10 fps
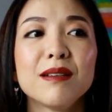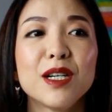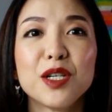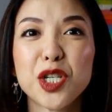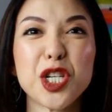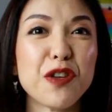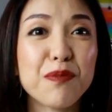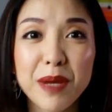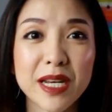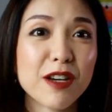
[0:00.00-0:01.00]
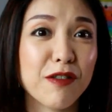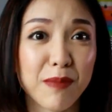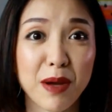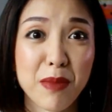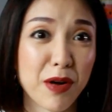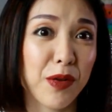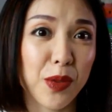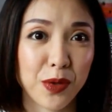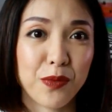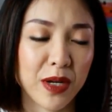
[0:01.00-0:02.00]
achieve many of my
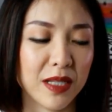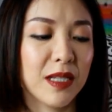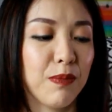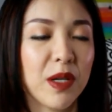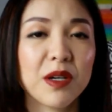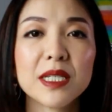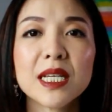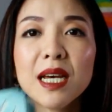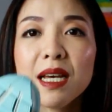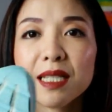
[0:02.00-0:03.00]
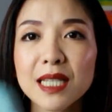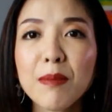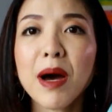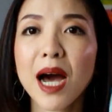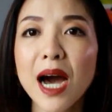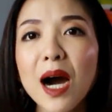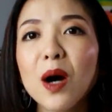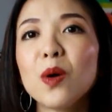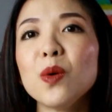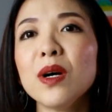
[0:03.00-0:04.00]
marathon runs because
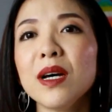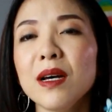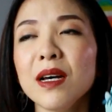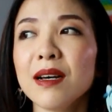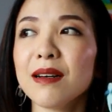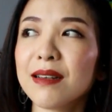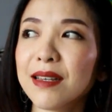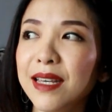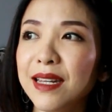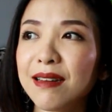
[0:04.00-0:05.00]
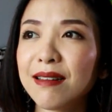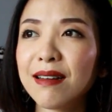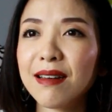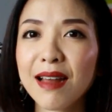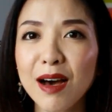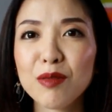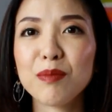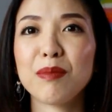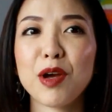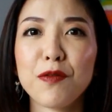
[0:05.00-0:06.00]
somehow it
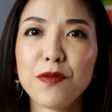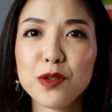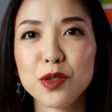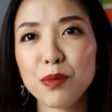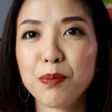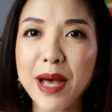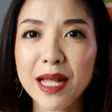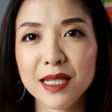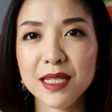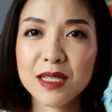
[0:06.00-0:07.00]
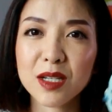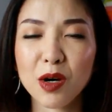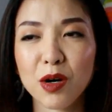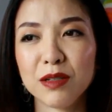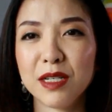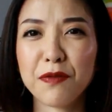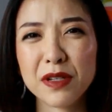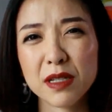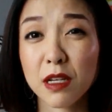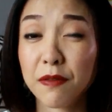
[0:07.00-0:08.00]
allowed my foot to balance on
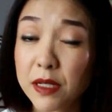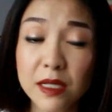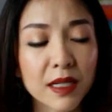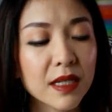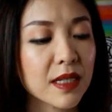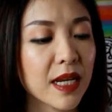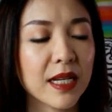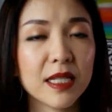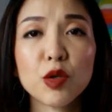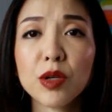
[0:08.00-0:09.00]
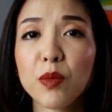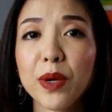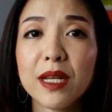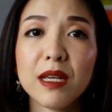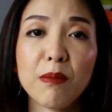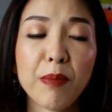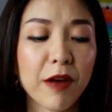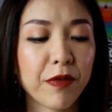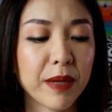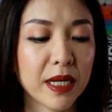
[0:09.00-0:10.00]
different surfaces and it took away the
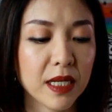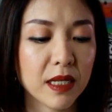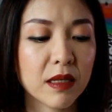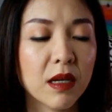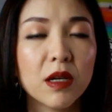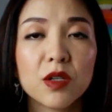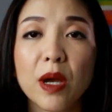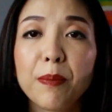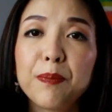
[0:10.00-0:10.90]
impact from my knees. So